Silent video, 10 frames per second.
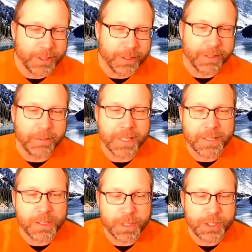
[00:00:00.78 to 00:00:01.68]
I'm going to
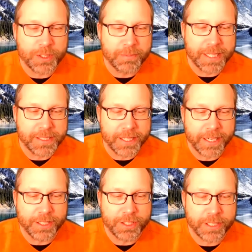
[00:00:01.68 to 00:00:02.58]
switch to my
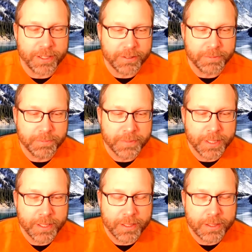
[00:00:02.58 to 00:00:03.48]
slide share.
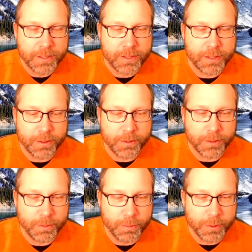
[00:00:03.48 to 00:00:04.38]
So
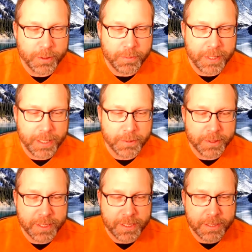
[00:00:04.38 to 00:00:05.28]
you won't be able
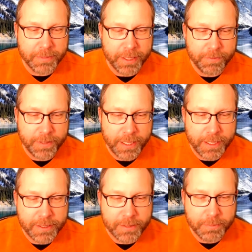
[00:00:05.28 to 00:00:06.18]
to see my
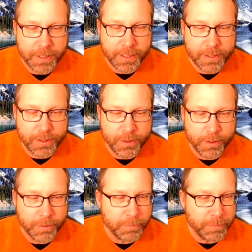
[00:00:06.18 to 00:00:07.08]
face, but that's
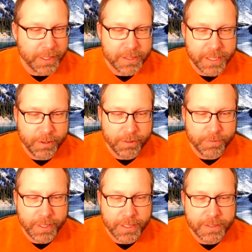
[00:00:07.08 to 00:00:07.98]
no big
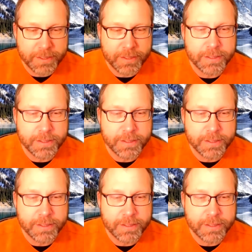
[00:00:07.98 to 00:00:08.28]
sacrifice.